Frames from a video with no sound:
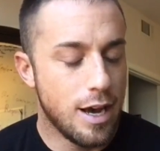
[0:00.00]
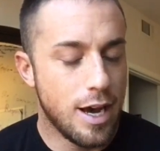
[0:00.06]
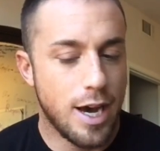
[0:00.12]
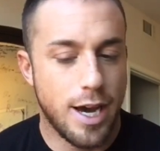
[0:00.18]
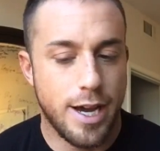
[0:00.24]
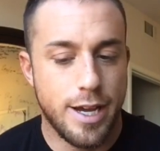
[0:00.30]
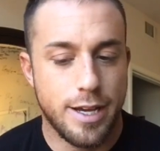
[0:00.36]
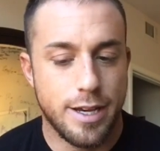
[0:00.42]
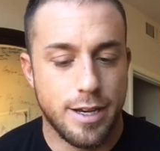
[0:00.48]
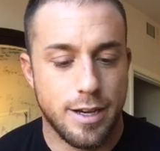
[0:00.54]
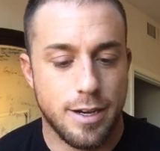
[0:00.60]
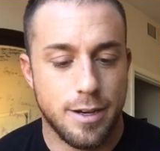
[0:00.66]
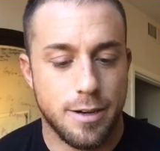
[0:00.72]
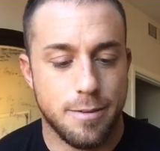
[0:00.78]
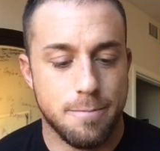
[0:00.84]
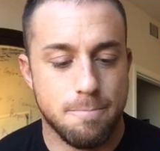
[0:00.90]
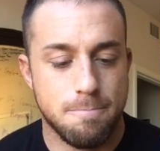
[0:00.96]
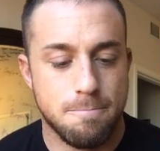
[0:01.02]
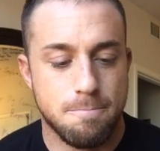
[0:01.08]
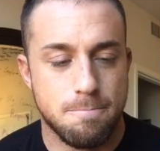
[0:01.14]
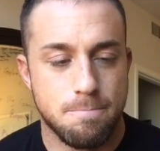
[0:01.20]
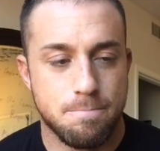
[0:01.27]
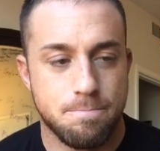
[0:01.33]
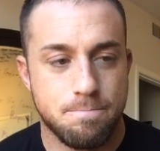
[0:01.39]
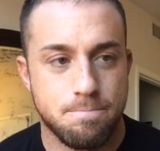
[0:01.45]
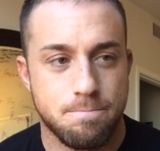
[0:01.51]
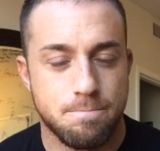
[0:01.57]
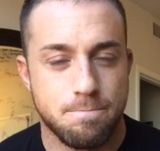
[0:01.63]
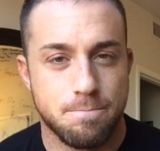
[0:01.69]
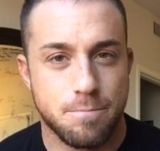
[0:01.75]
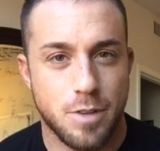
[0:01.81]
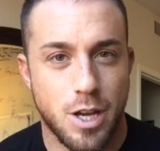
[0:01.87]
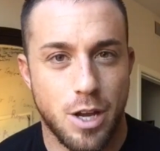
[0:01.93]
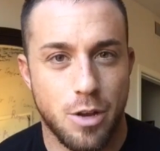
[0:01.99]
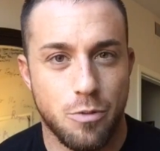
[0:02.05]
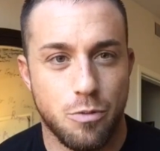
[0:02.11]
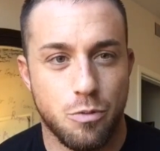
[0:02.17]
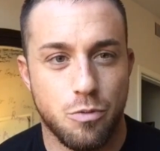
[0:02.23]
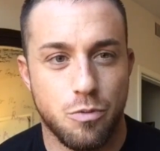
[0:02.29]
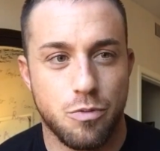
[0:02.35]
I I've